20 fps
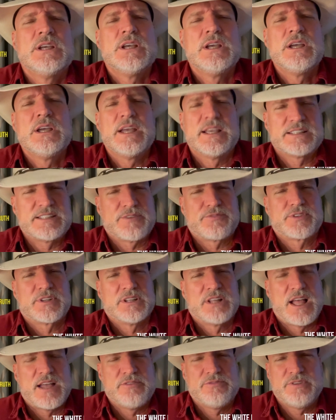Except for the
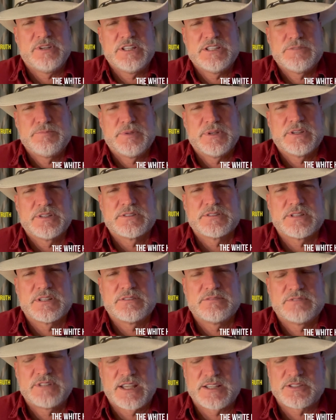live feeds because the
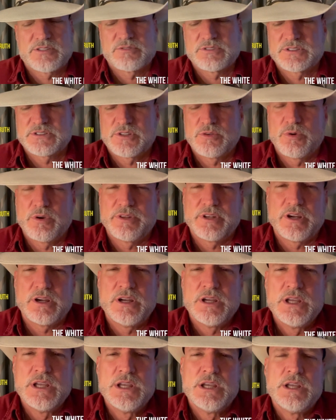text notices go on there.
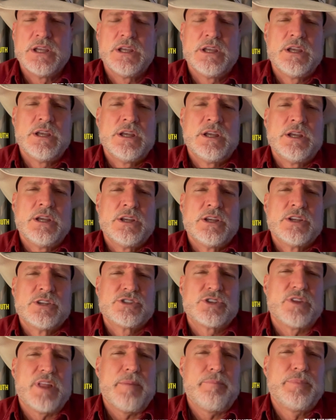
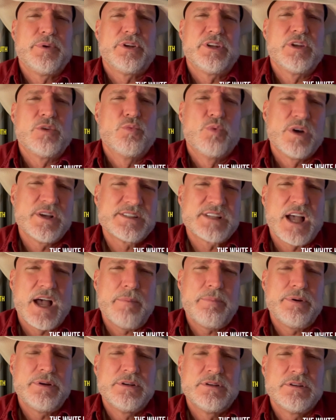So that building was
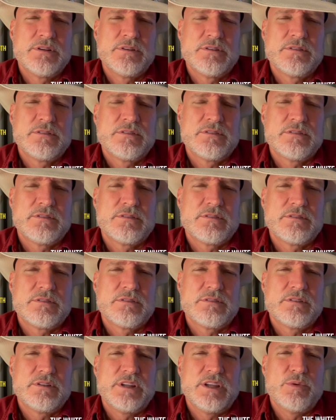up.
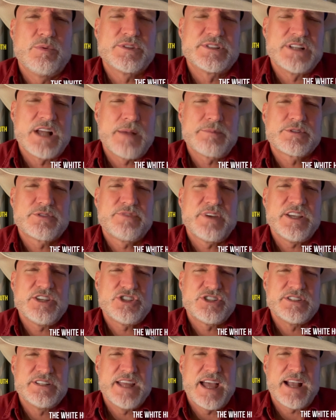It was an
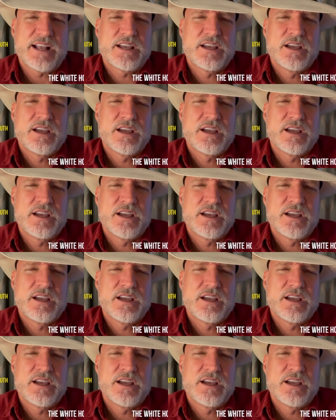observation deck.